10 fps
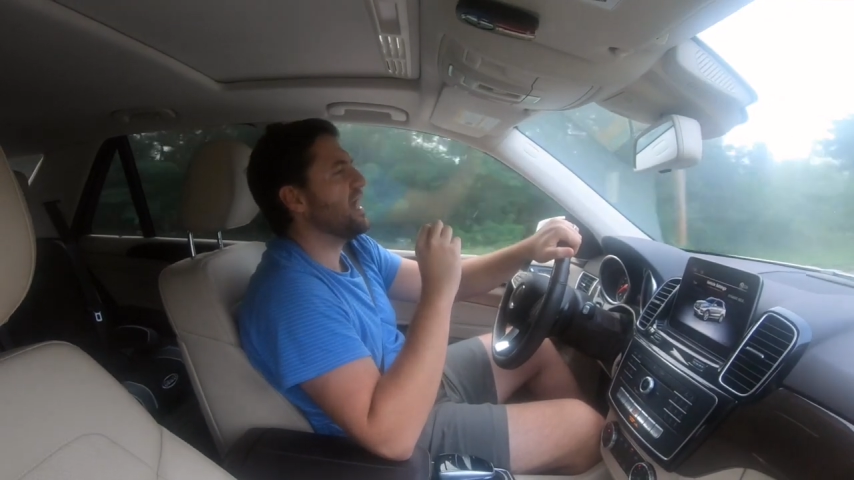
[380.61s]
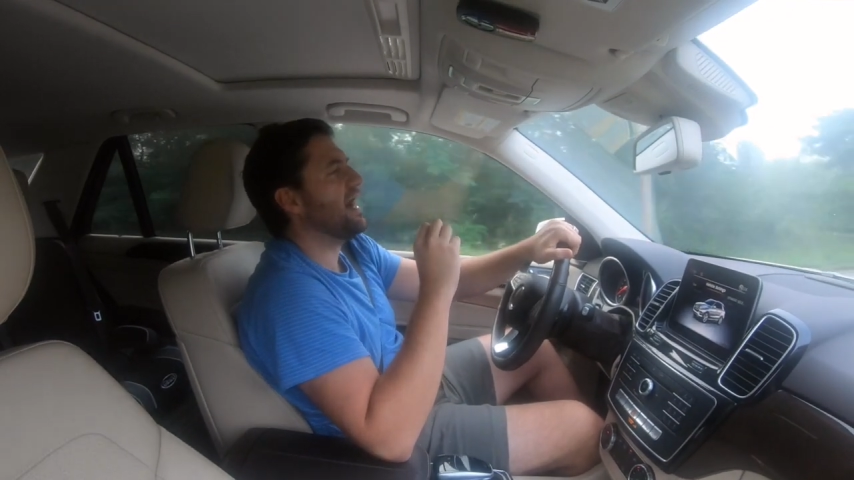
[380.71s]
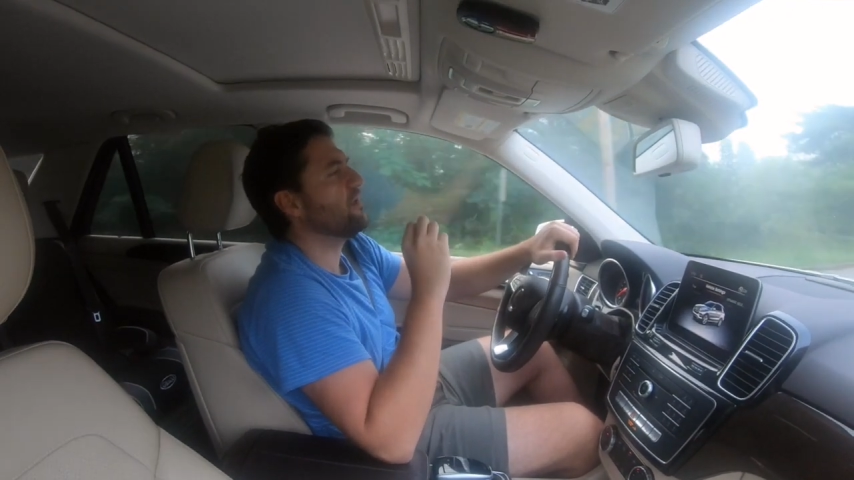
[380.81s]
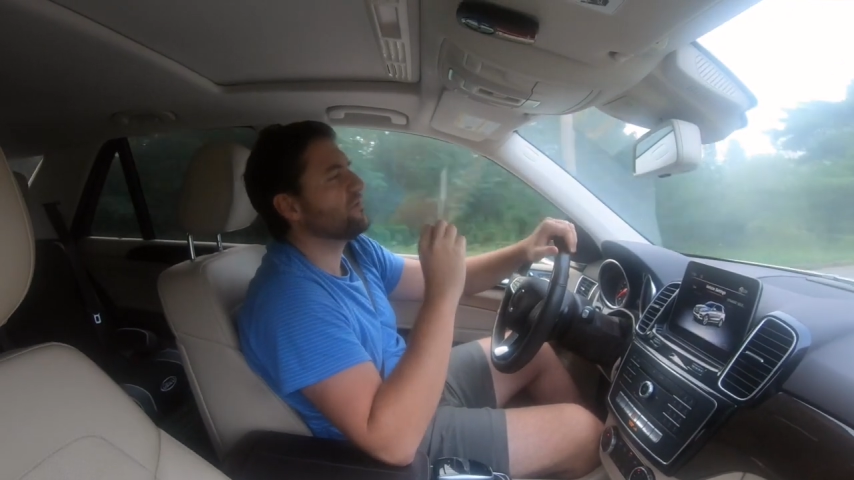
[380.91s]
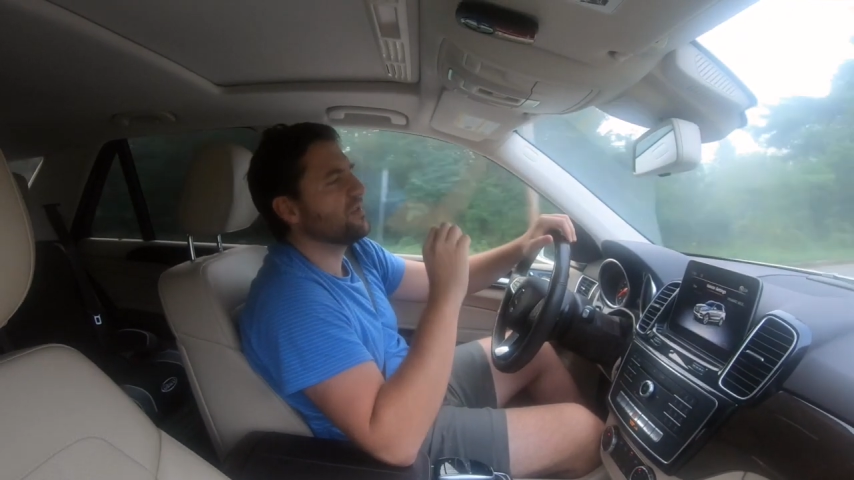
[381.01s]

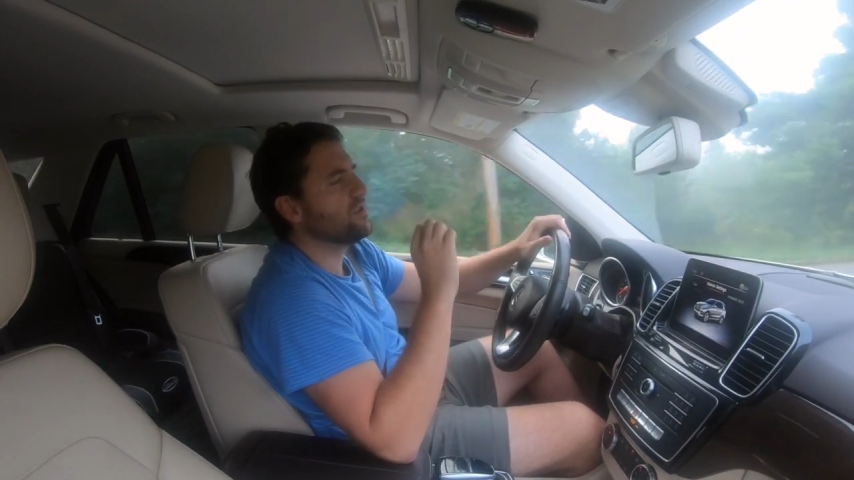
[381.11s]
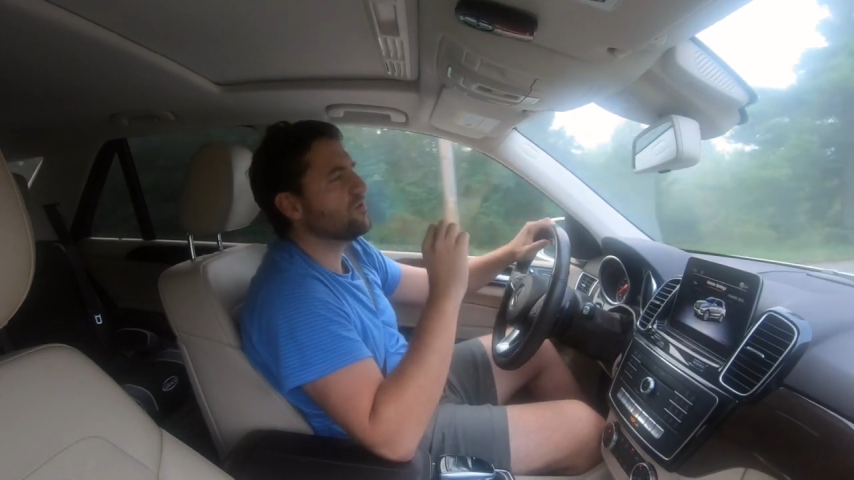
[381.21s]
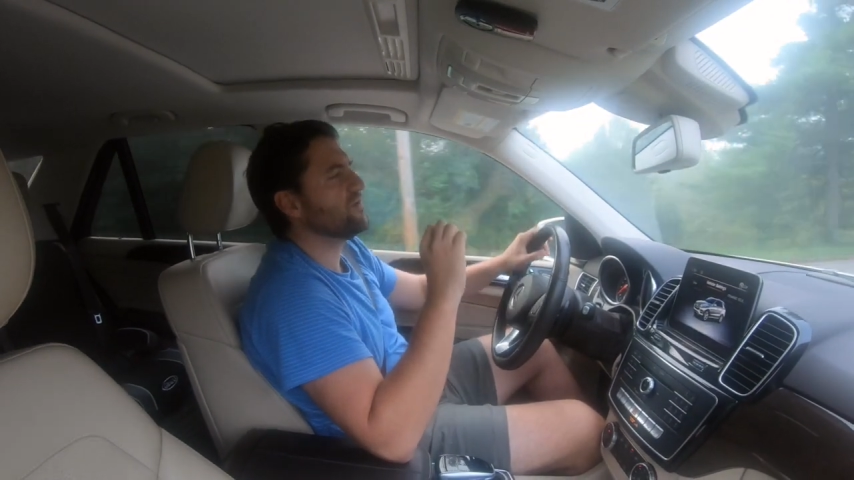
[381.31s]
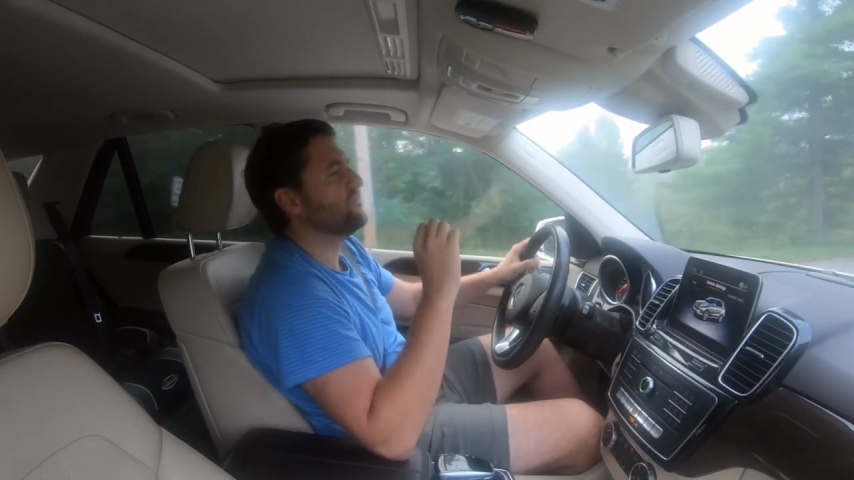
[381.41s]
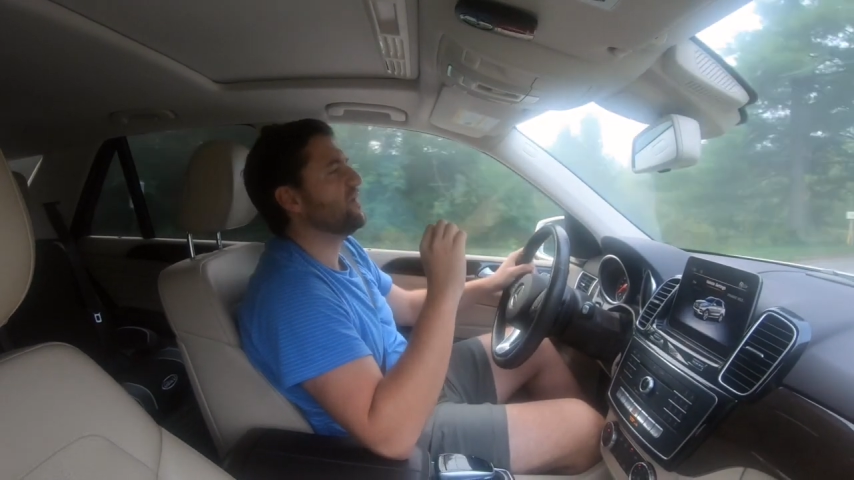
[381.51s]
I don't think
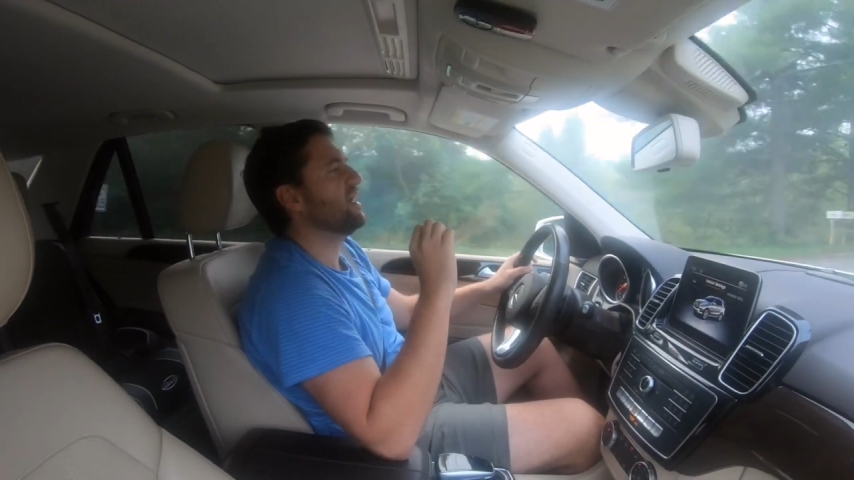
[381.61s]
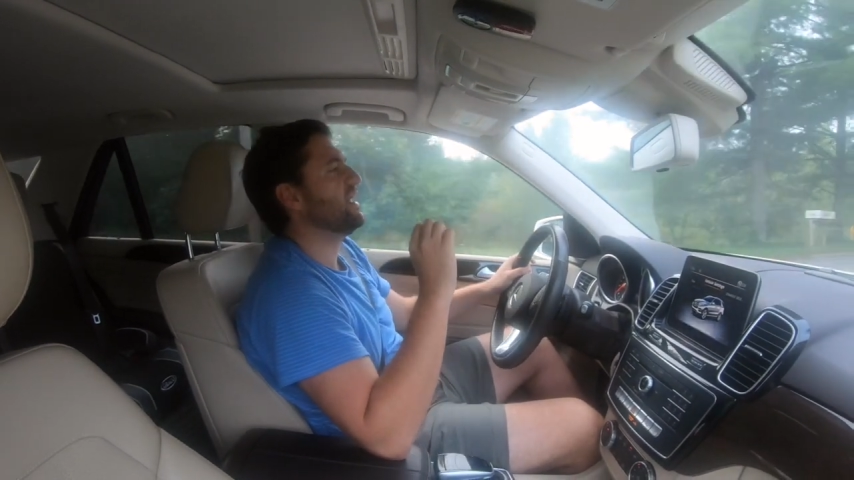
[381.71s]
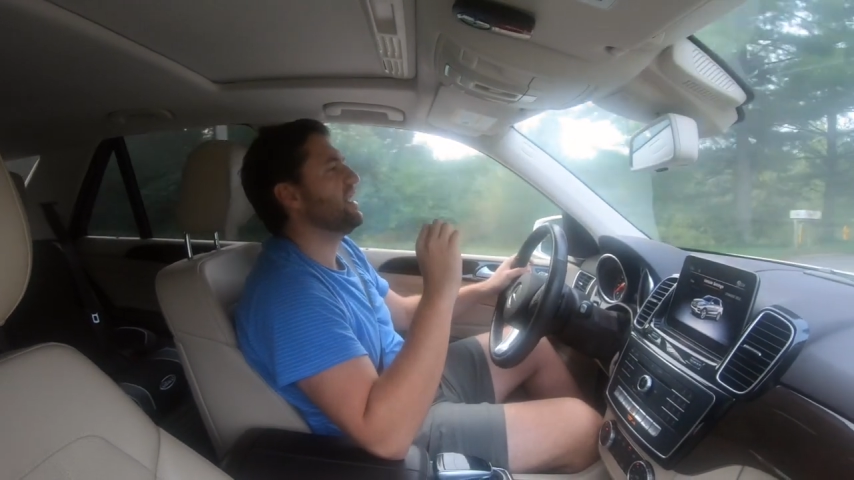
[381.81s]
you can find